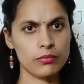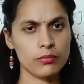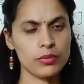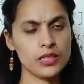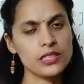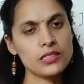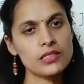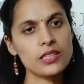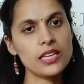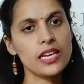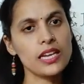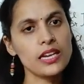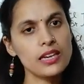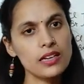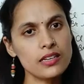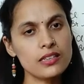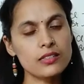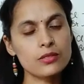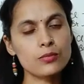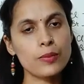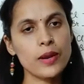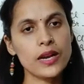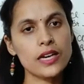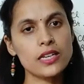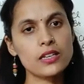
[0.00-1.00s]
Means
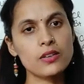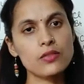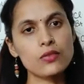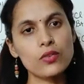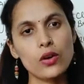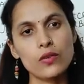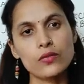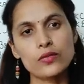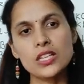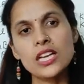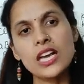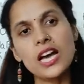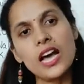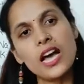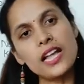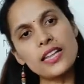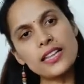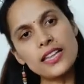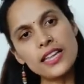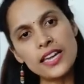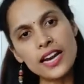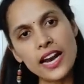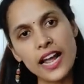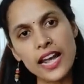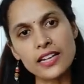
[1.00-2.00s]
irrespective of the
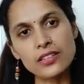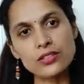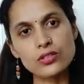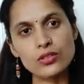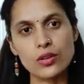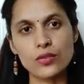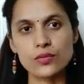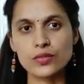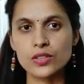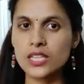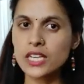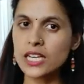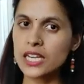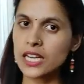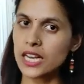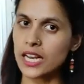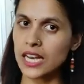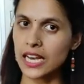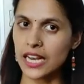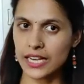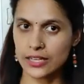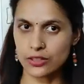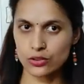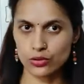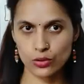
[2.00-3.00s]
other ions of the
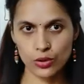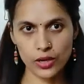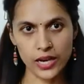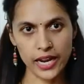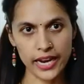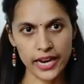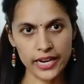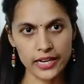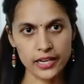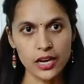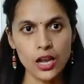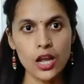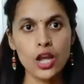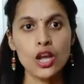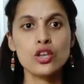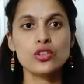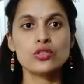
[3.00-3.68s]
electrolyte.